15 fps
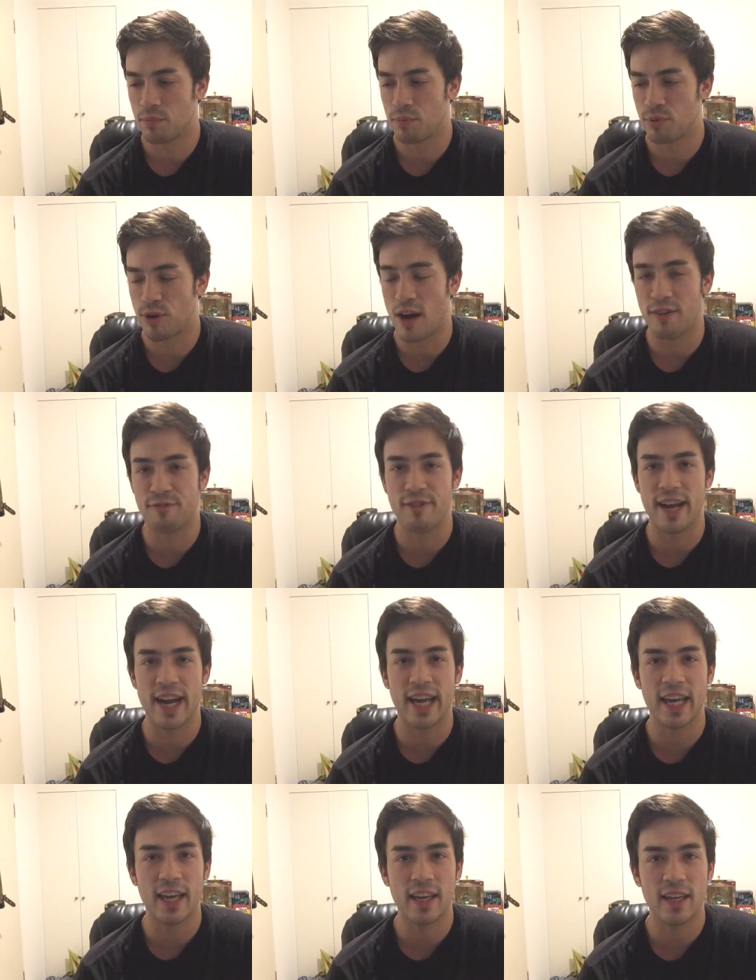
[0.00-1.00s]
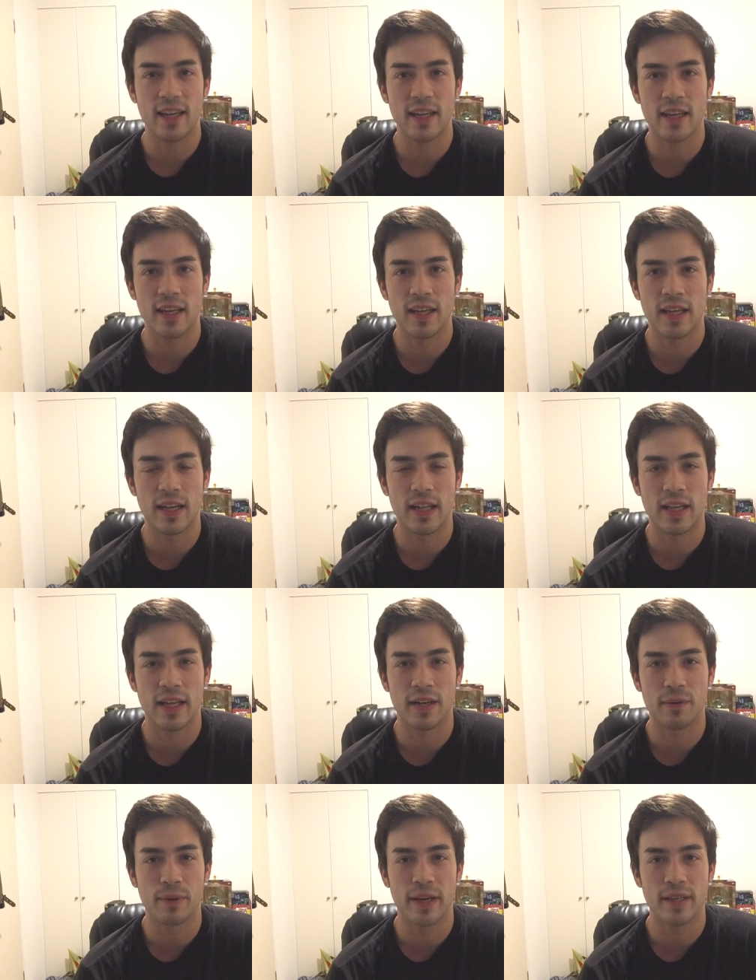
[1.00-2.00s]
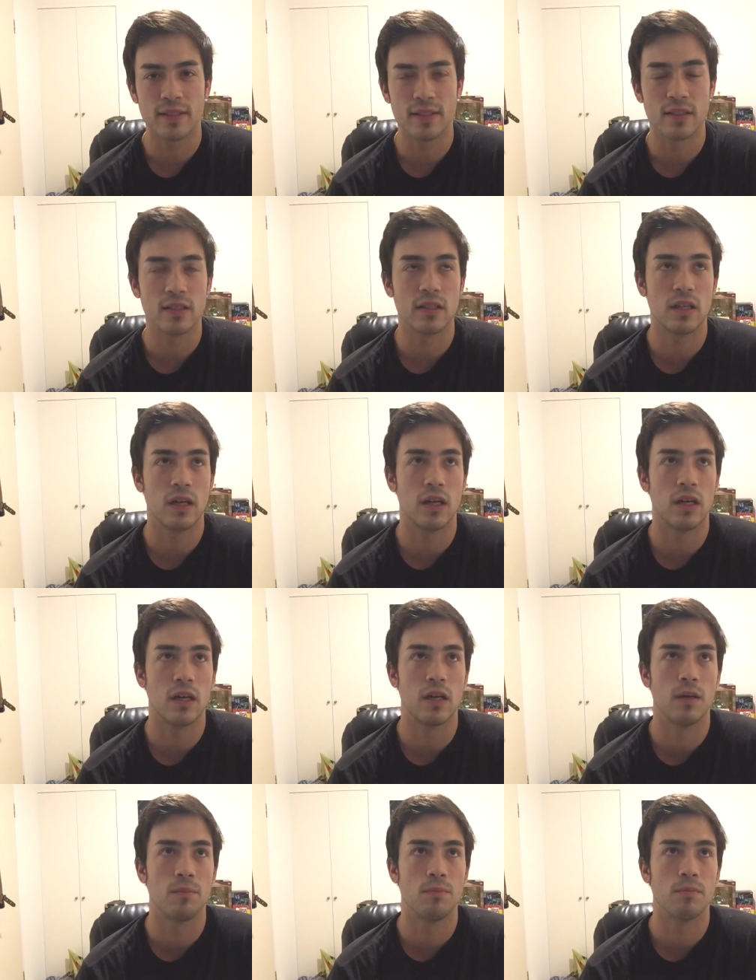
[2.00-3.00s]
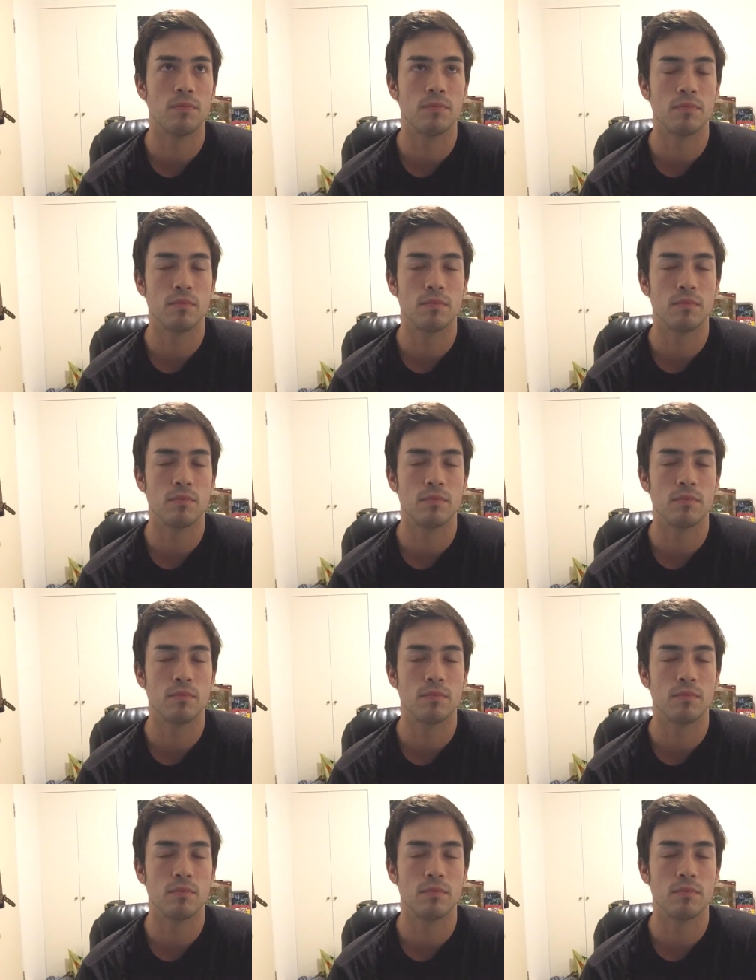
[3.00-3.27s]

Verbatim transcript: prophetic in a lot of ways, um,